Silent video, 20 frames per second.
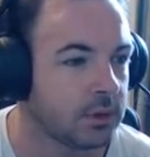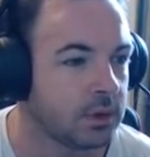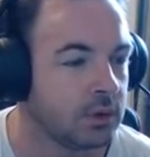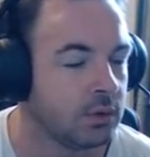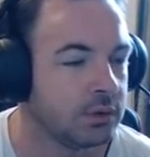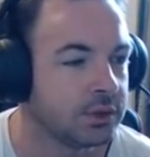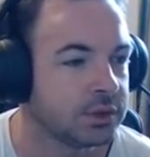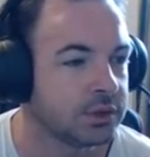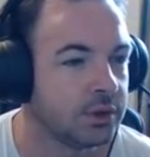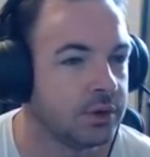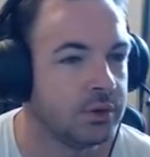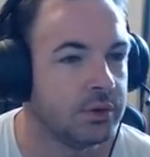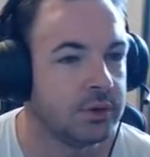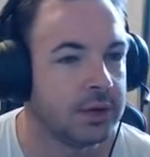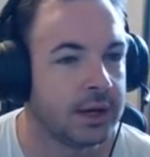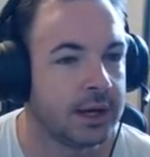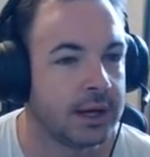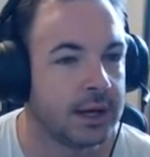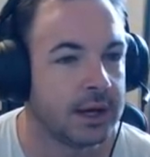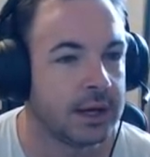Also,
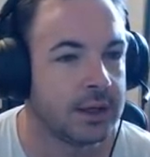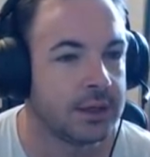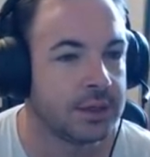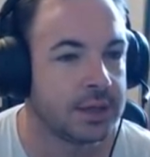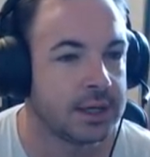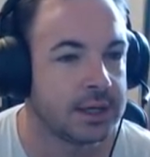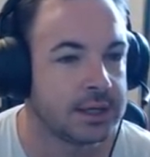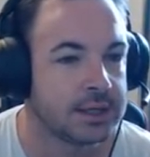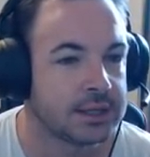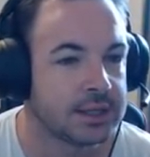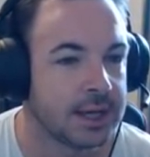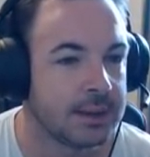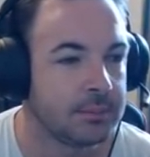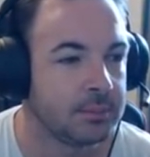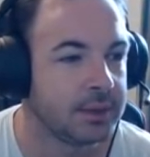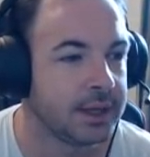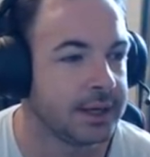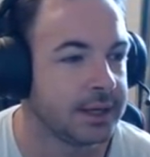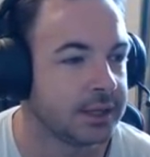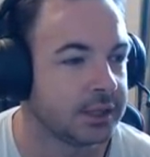the
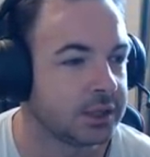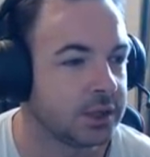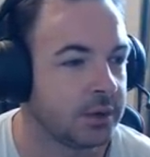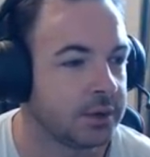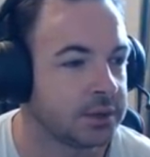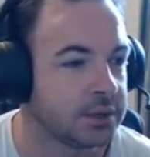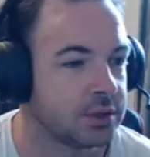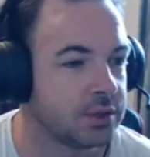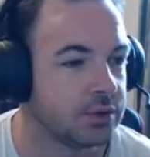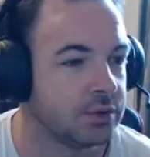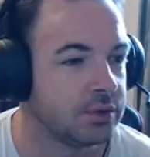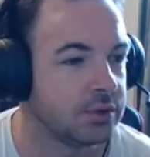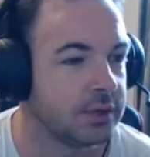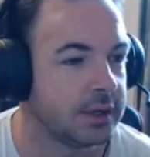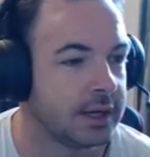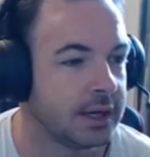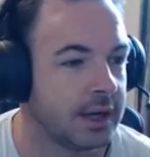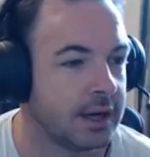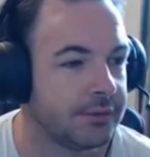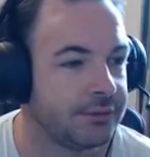template is going to
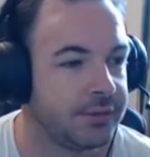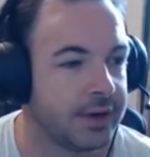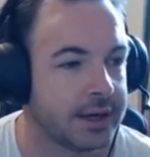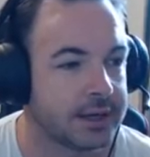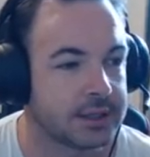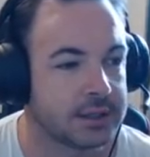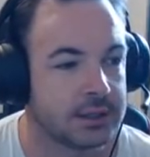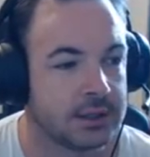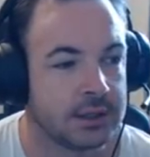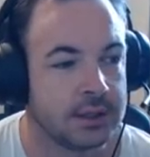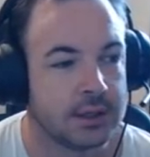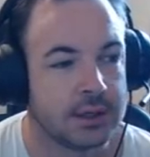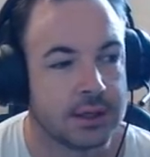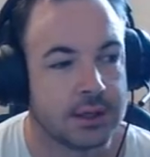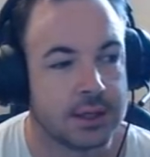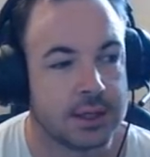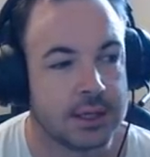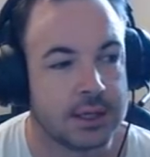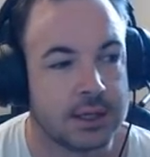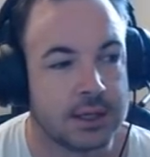affect
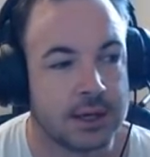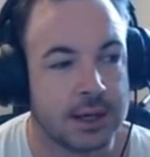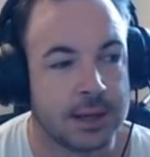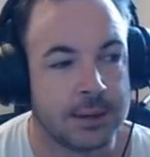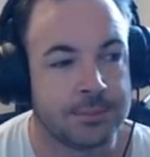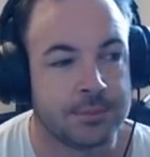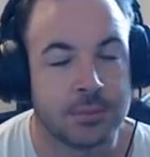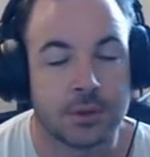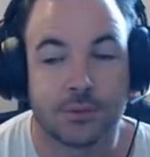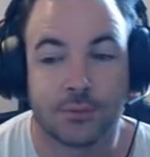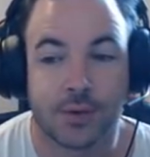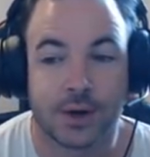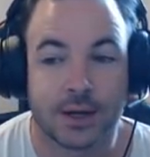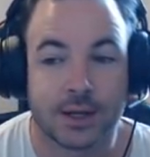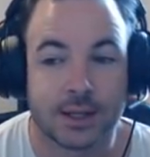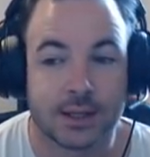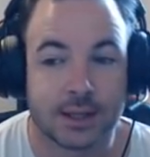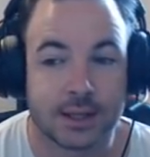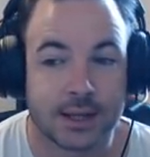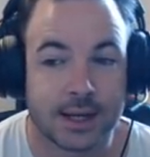the
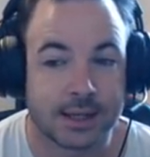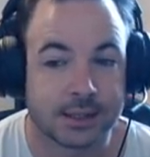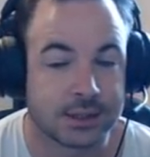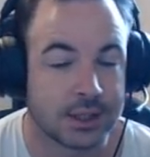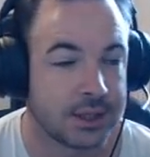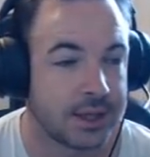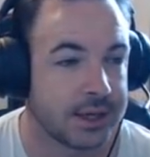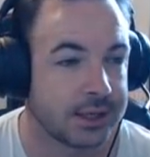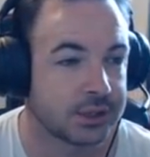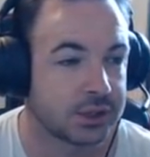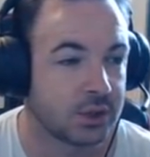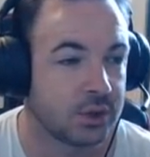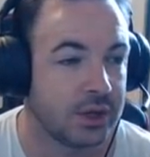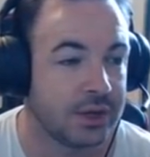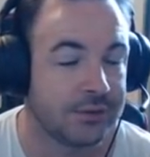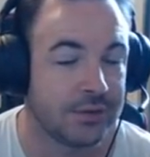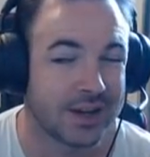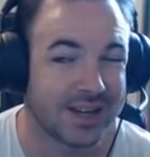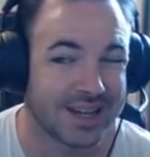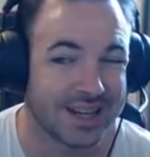Gazi there. So
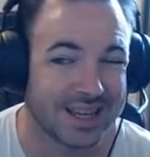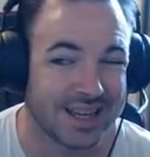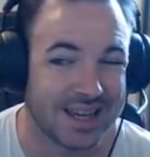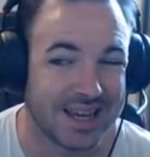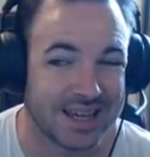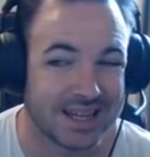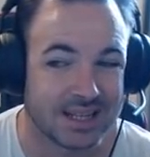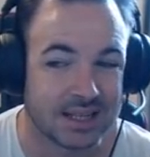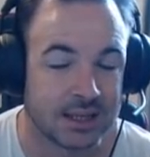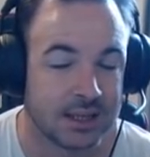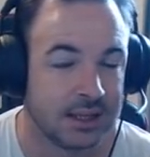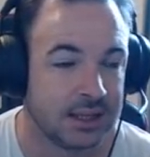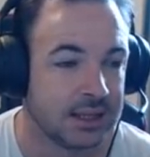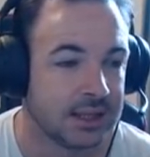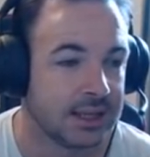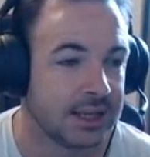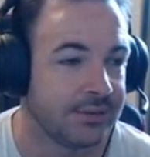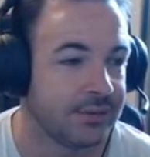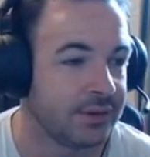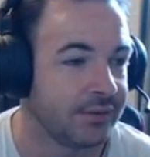if I get a hit,
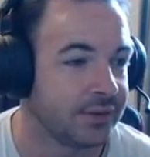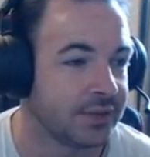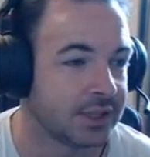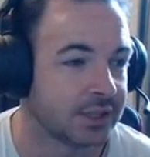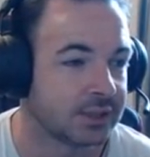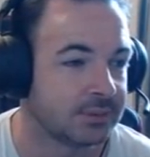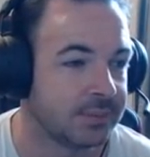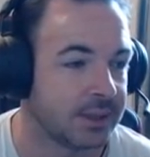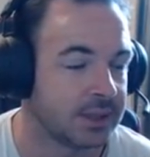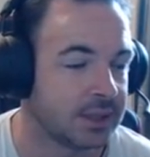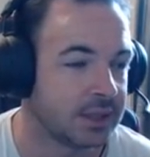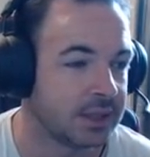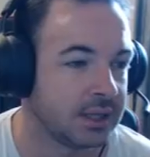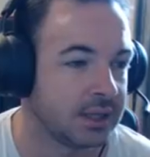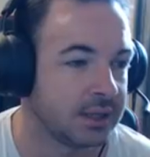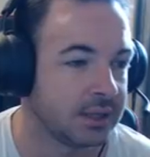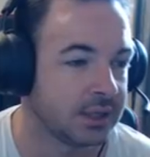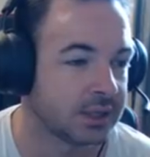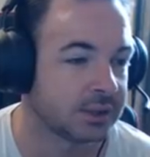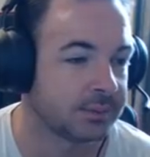even if it doesn't beat
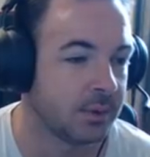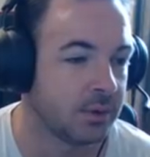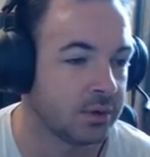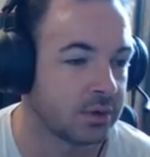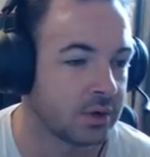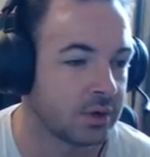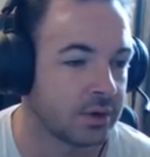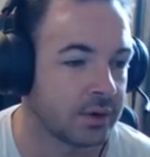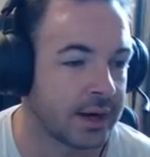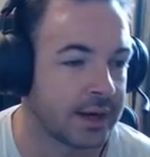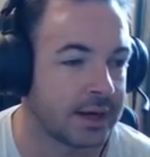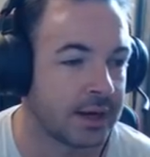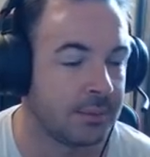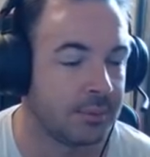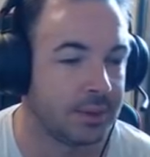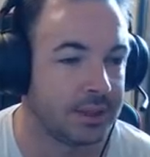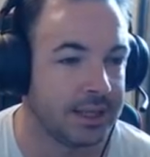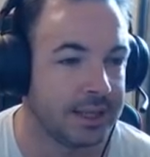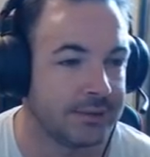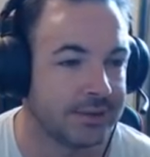the smoke grenade, I
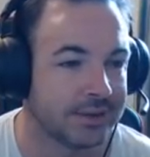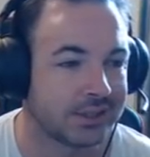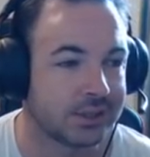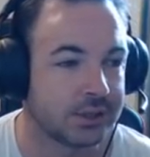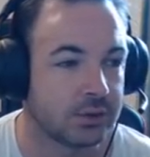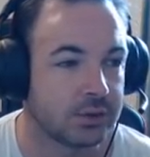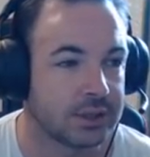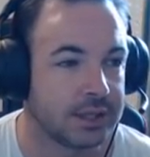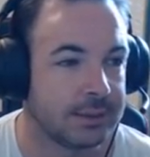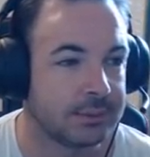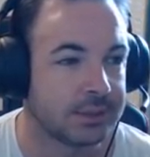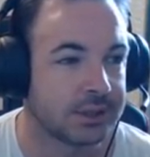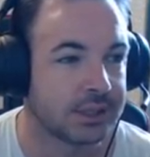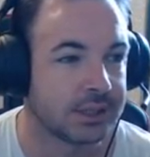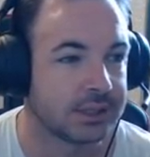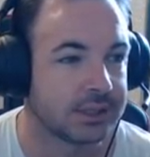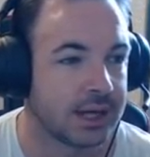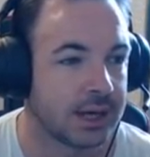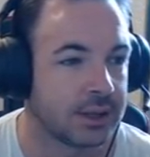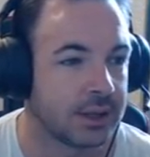believe it still clips
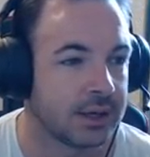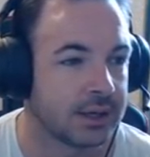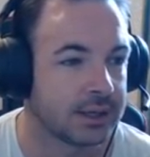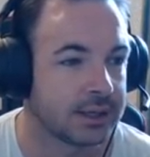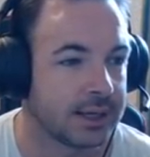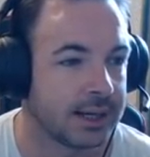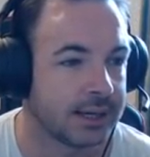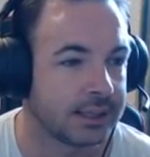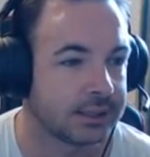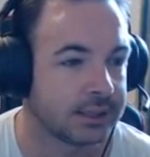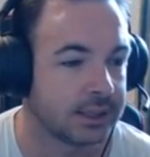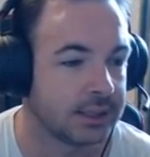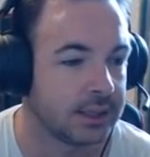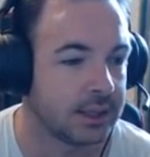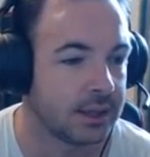his other Gazi